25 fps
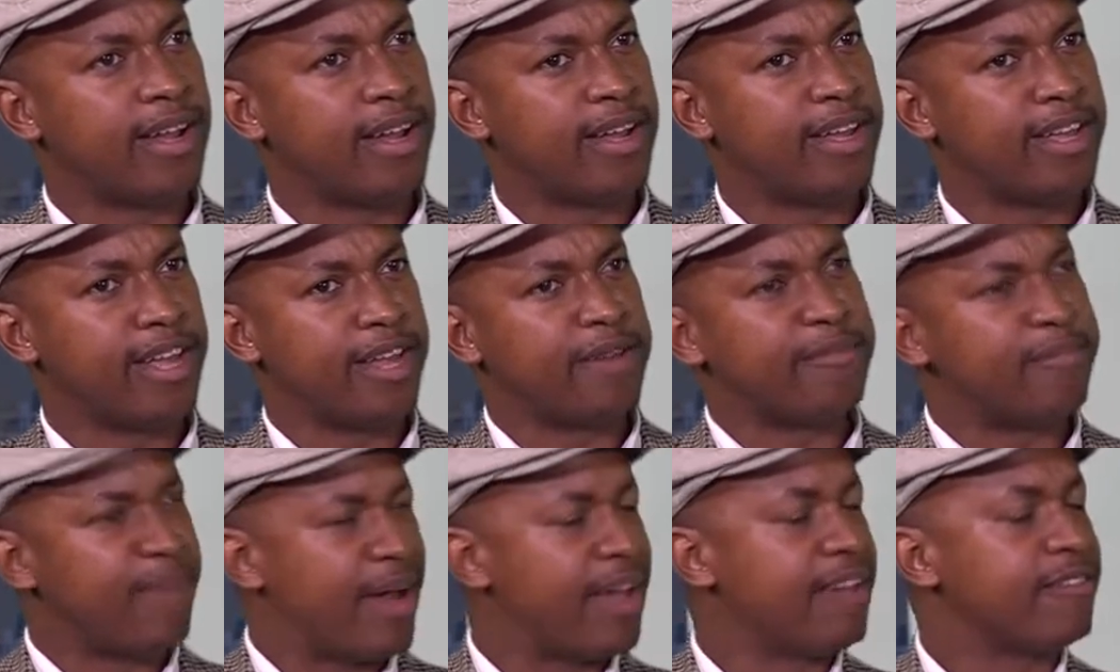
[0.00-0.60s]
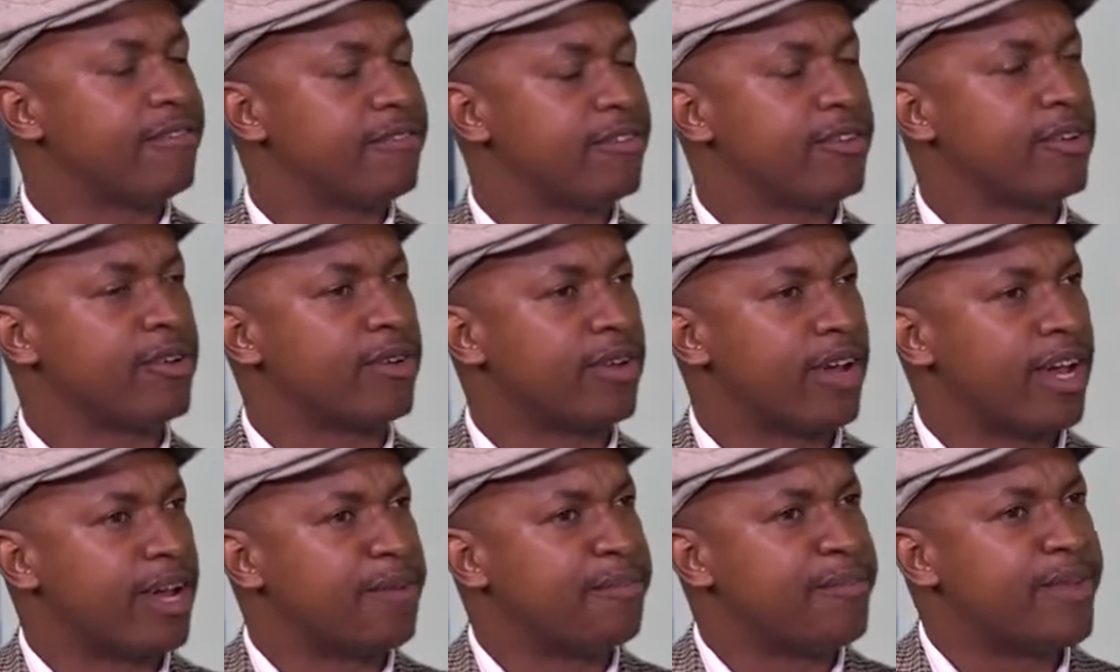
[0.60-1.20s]
in my
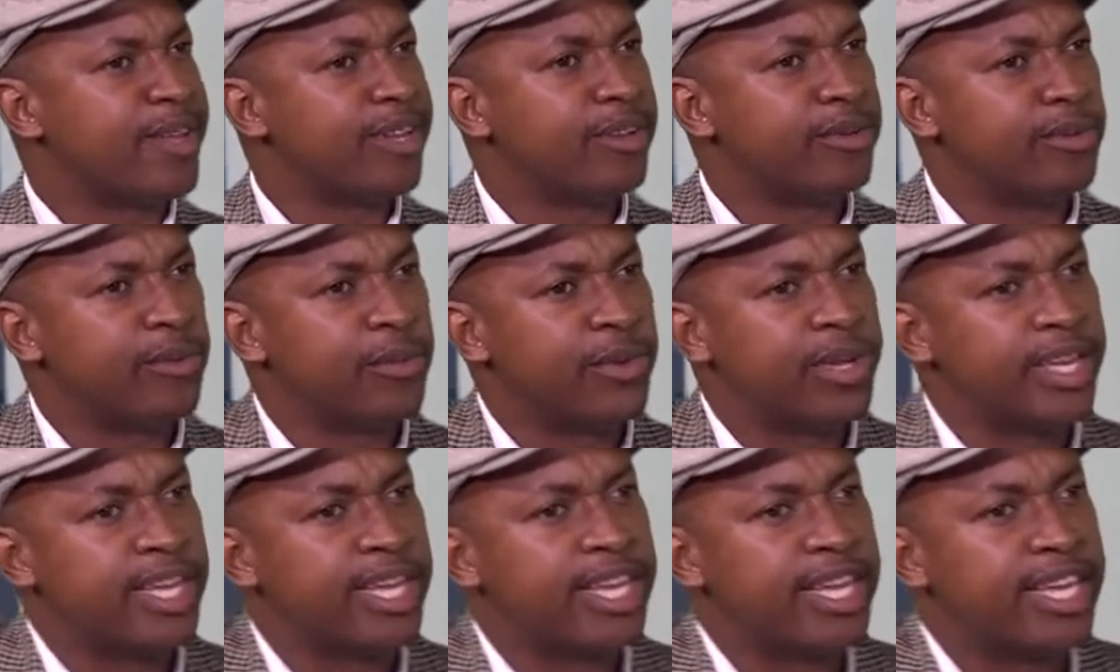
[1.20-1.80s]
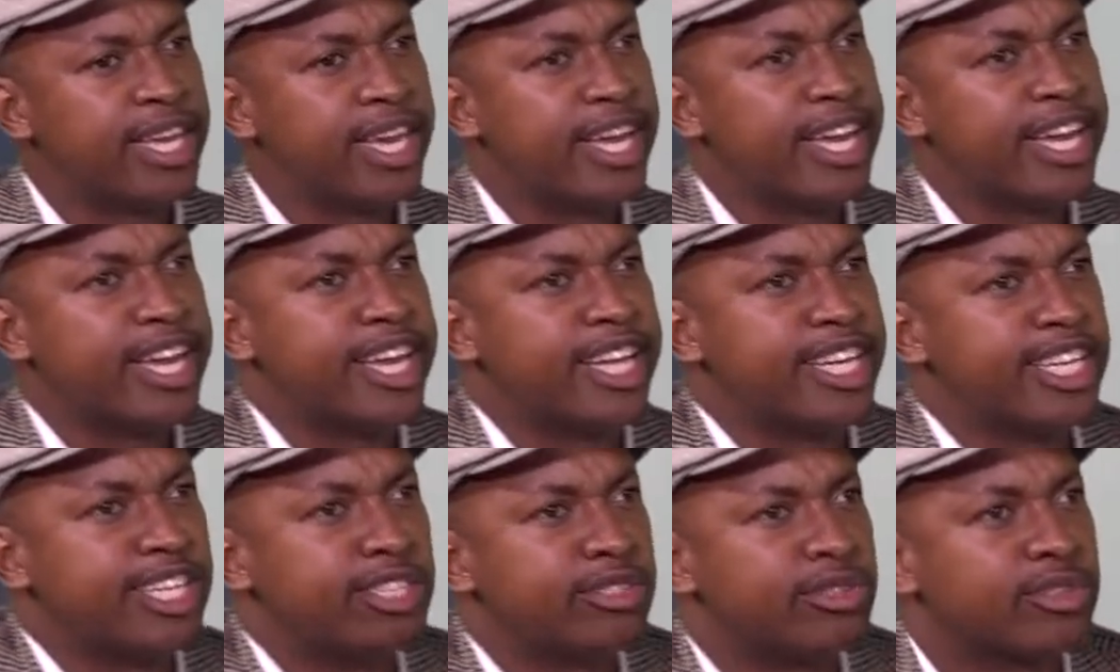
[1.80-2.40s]
view, I mean, we
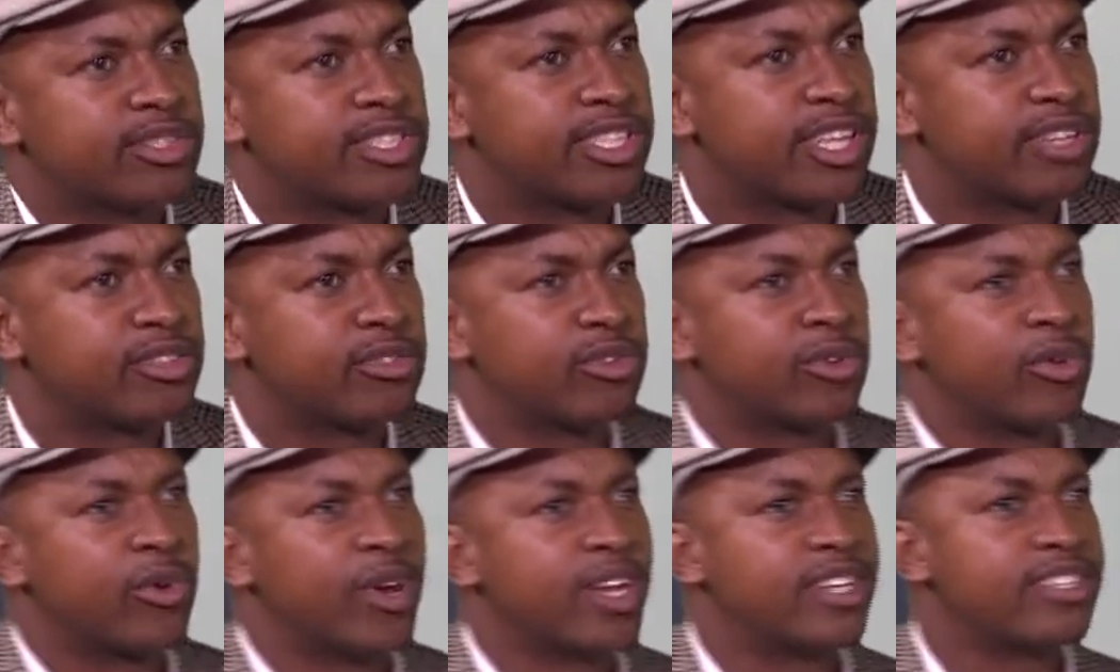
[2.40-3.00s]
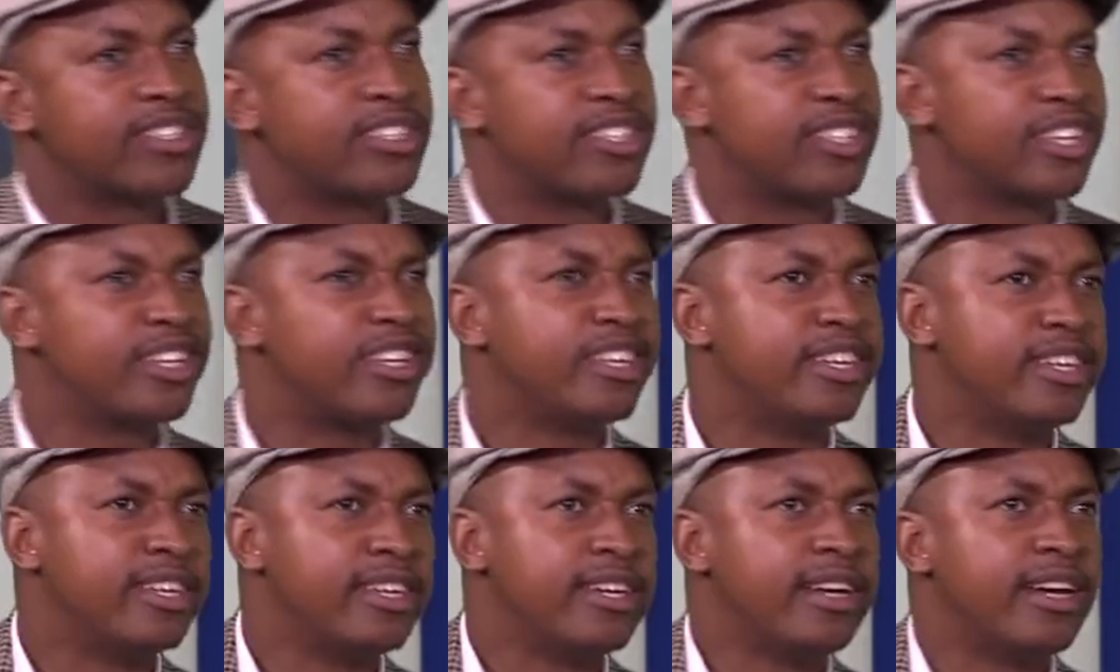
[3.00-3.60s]
need to start to
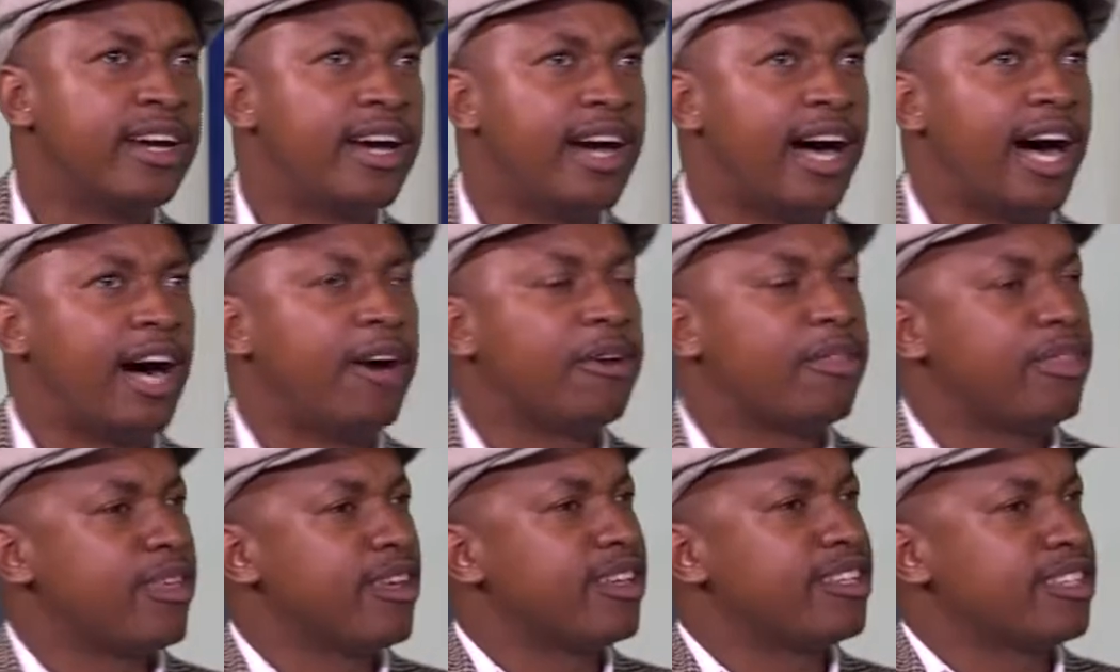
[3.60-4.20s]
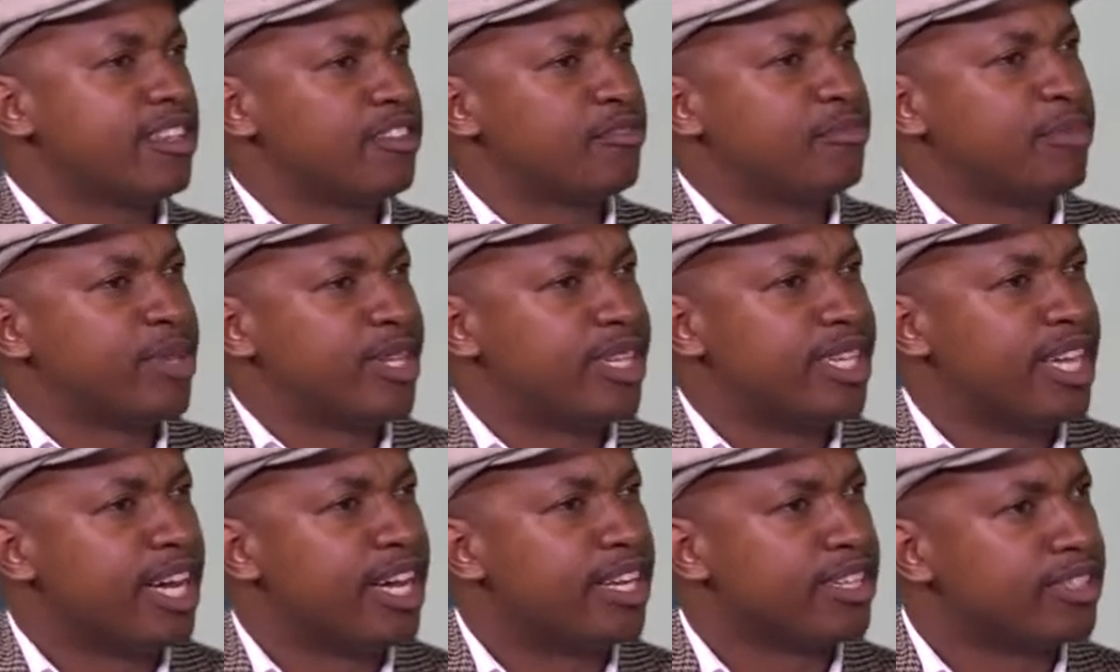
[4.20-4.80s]
question mm. how things have
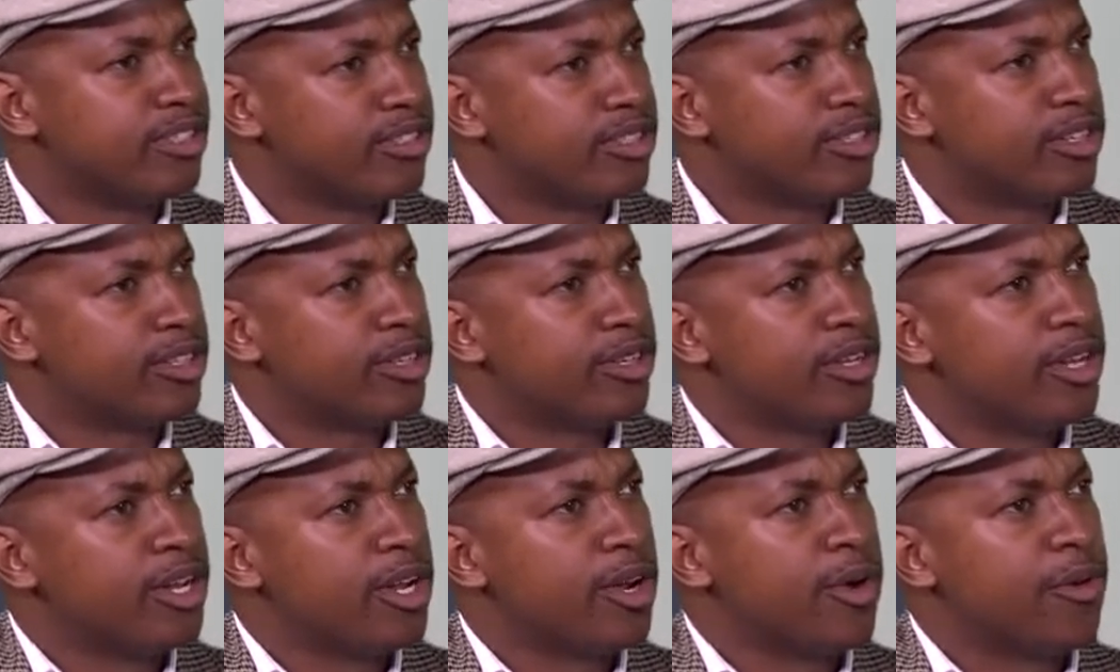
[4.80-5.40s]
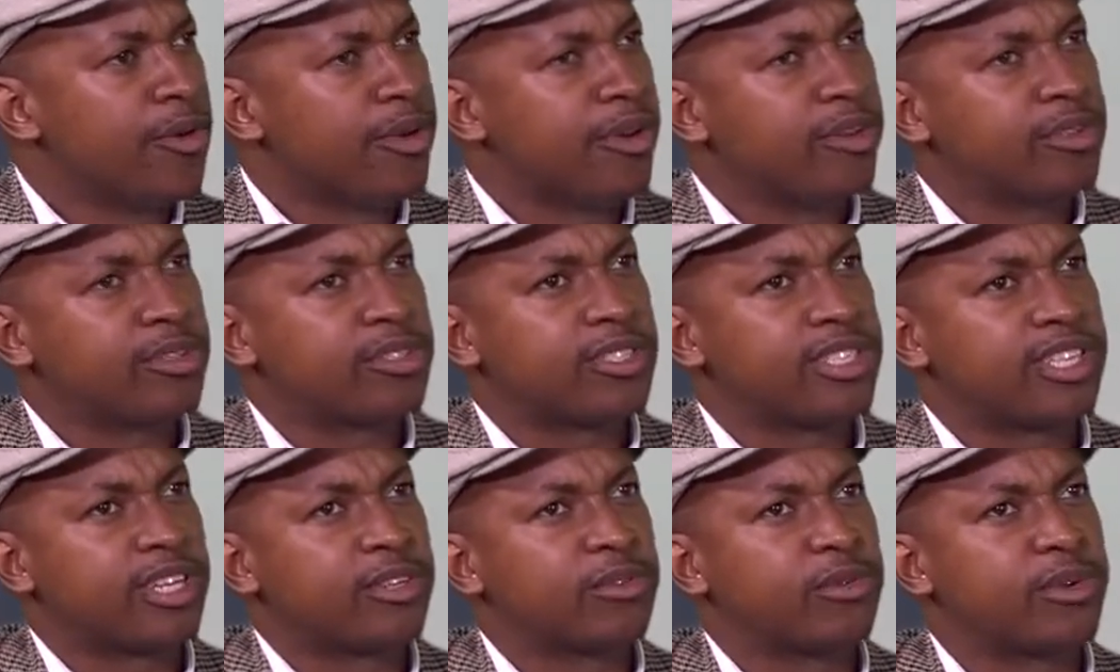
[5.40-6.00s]
been done. Mm. We need
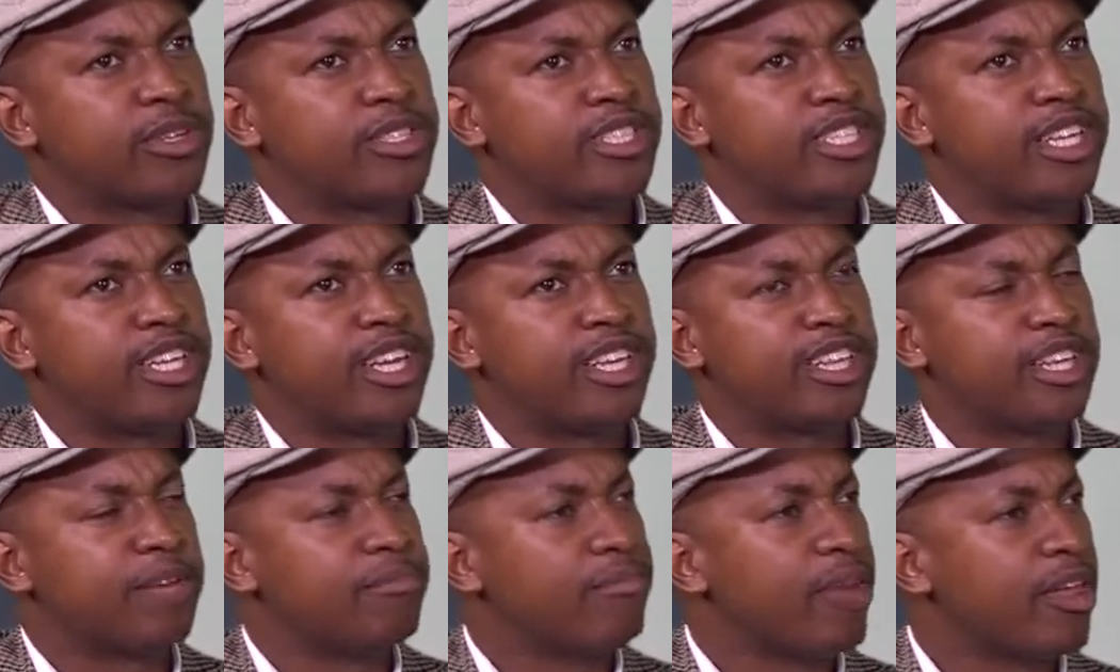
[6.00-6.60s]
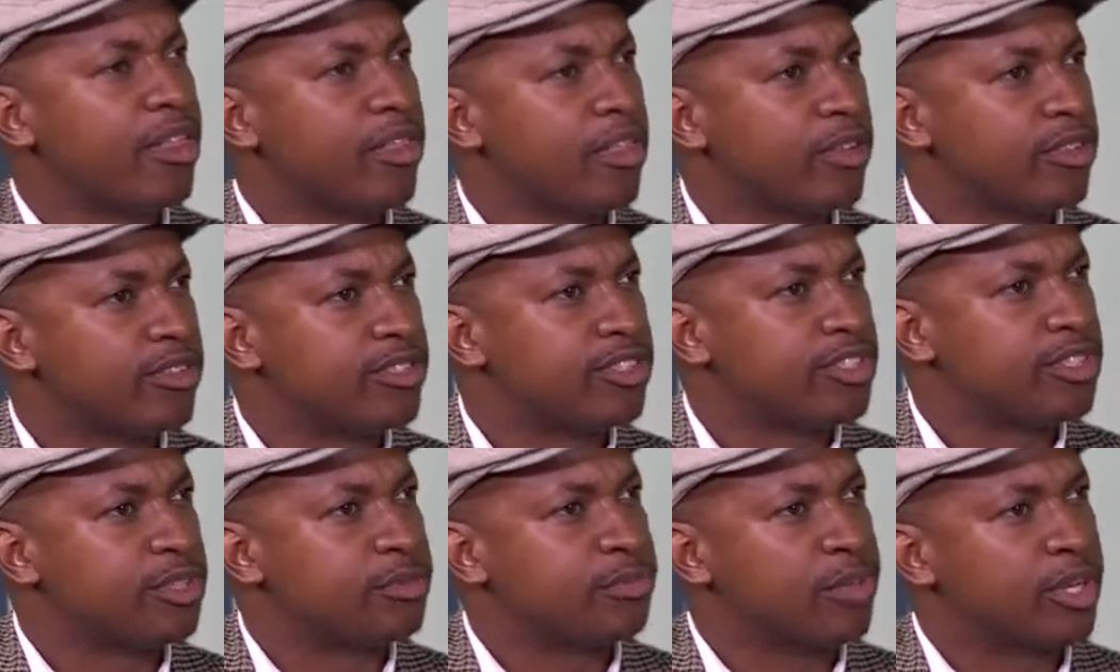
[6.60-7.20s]
to start questioning the mm.
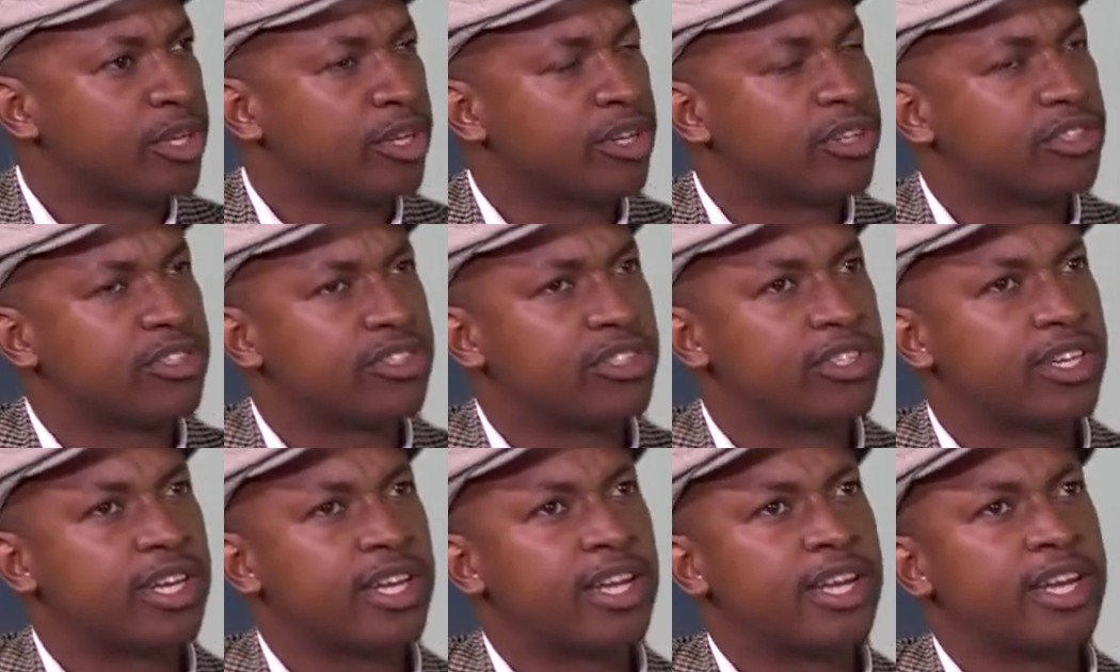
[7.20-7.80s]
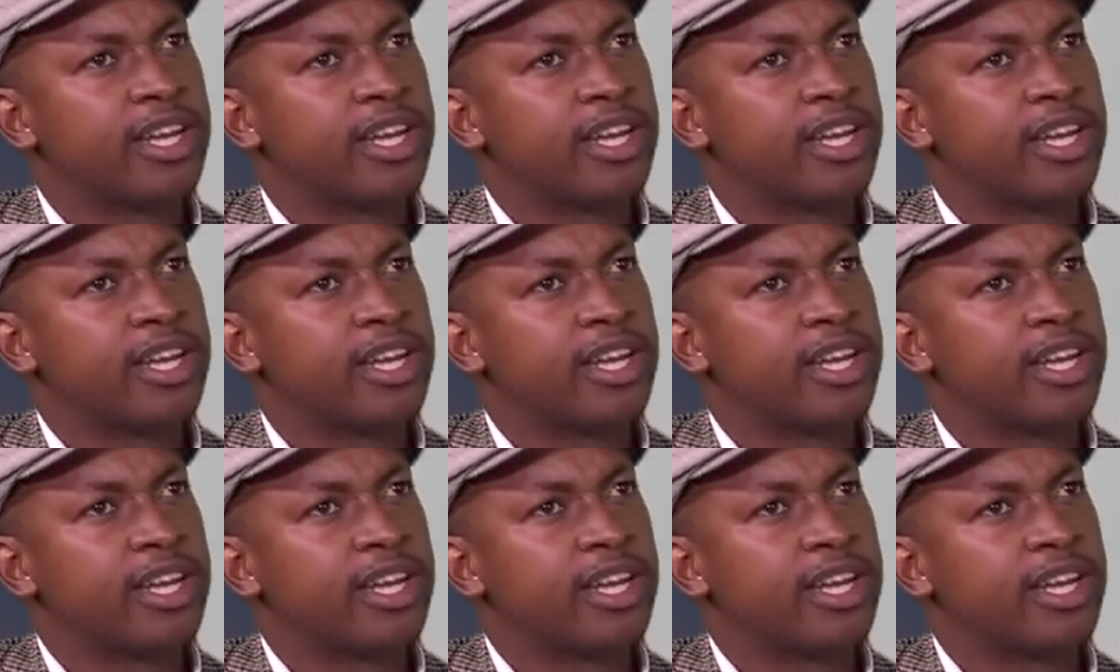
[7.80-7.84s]
methods mm. because